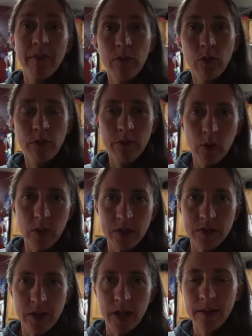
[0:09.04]
full
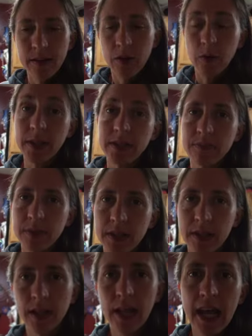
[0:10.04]
force, right? Going to be.